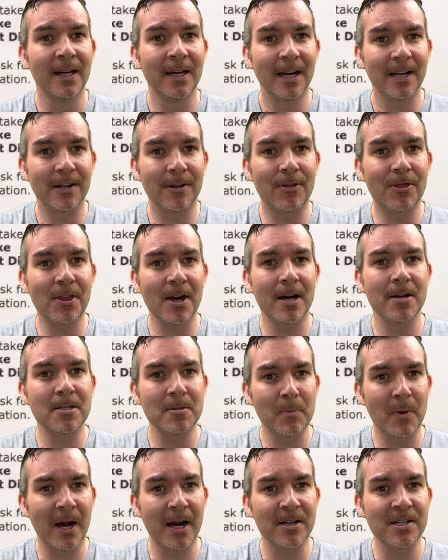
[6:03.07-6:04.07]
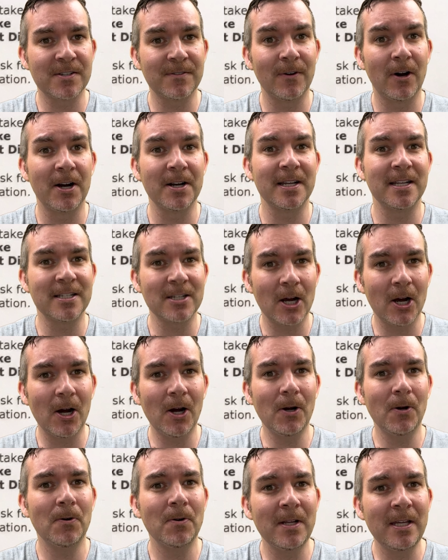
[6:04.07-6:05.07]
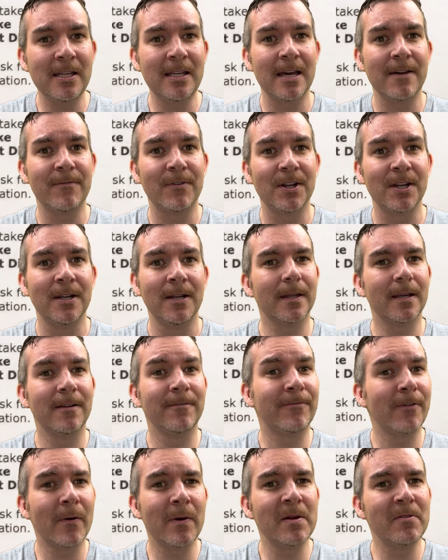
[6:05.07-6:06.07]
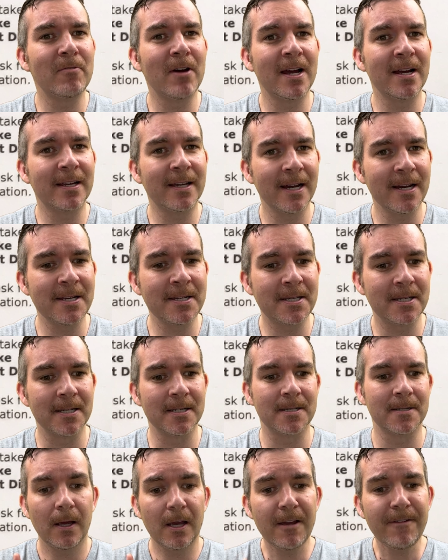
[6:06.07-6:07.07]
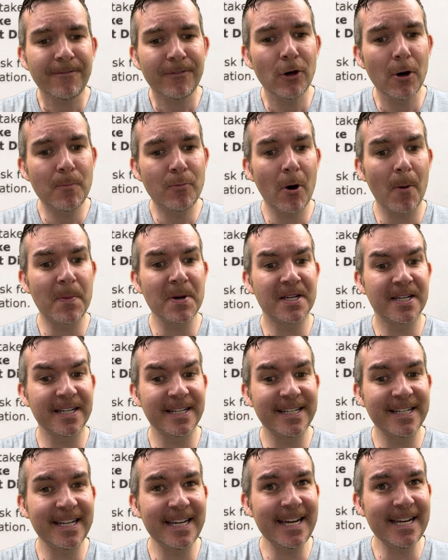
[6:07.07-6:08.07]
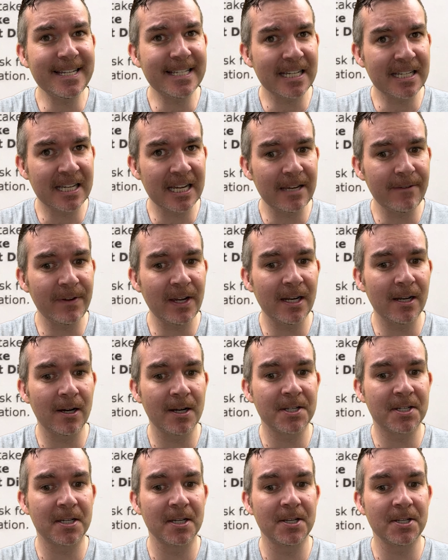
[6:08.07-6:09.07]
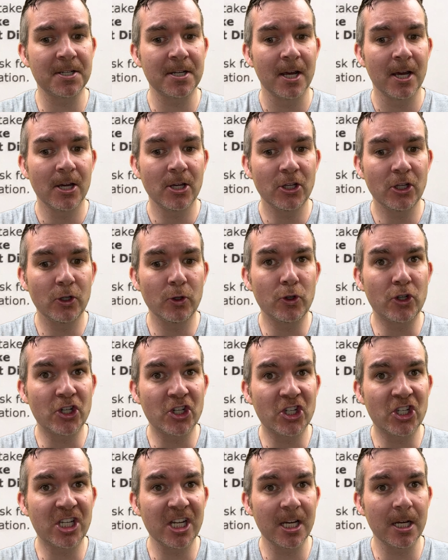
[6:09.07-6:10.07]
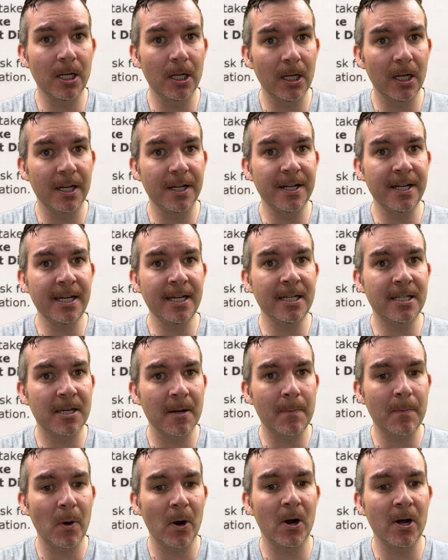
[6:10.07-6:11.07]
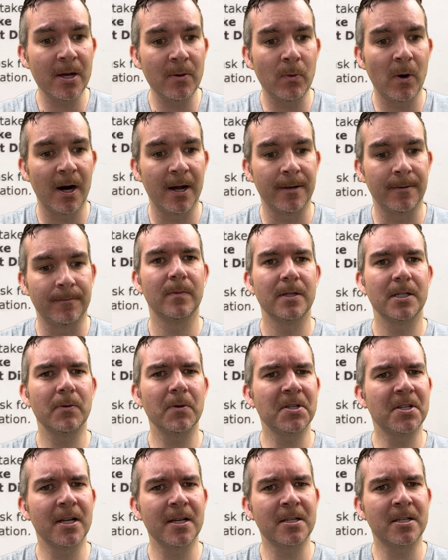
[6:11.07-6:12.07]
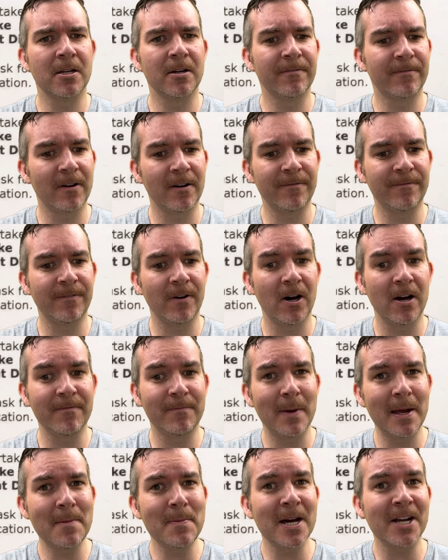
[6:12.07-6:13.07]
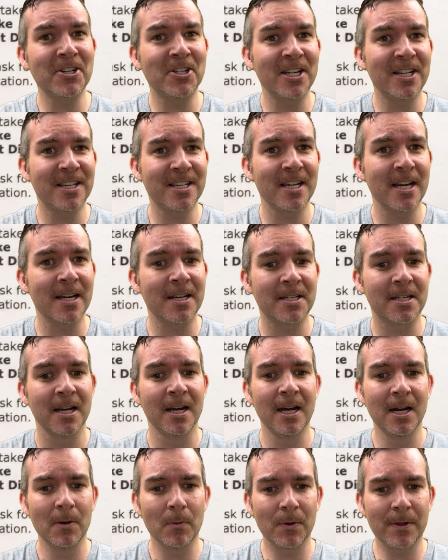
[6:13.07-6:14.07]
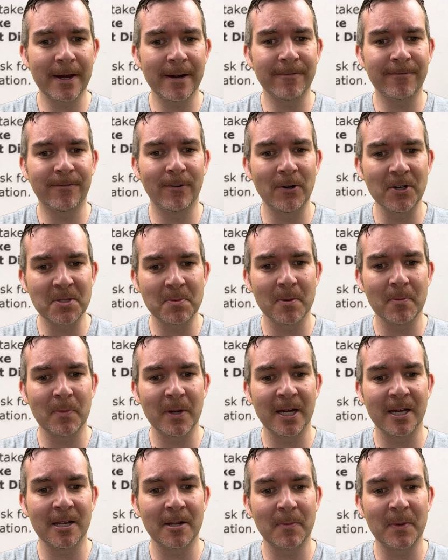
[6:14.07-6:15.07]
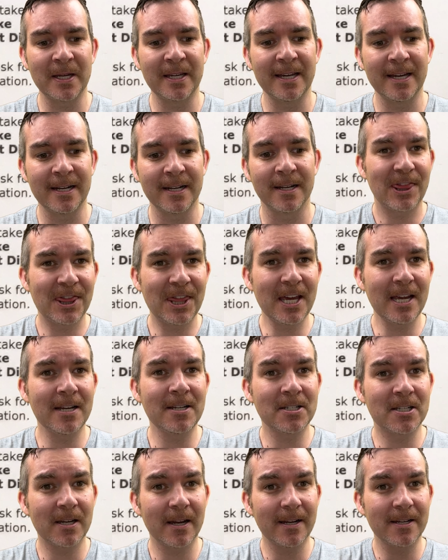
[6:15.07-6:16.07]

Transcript: and a £1,000 fine is only given in very rare cases. If your property needs a TV licence, you still need to buy one. So what's that so far? 5, maybe actually 6 with that enforcement bit at the beginning. Things